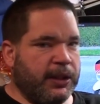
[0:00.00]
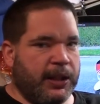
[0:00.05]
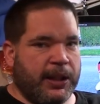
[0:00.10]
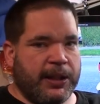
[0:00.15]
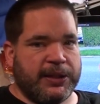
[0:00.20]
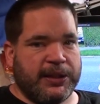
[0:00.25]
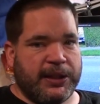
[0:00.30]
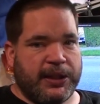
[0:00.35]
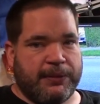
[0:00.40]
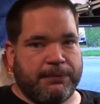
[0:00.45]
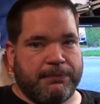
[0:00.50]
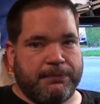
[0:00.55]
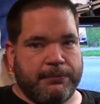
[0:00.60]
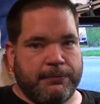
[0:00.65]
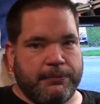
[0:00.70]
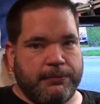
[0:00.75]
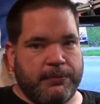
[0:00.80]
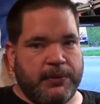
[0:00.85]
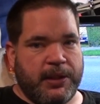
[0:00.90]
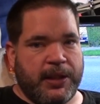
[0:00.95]
as in
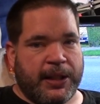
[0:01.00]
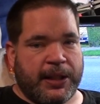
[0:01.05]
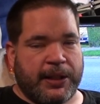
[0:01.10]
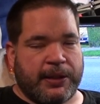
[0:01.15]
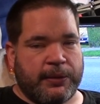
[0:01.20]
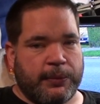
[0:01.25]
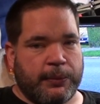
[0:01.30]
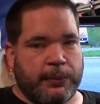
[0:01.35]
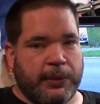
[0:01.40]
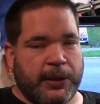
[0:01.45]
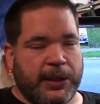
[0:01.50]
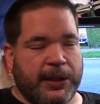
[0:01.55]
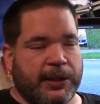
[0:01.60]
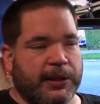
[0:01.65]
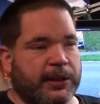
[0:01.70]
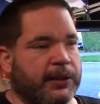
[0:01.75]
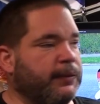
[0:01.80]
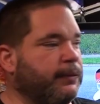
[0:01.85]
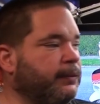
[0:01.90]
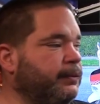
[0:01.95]
length and
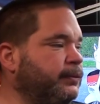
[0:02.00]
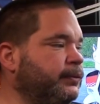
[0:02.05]
width.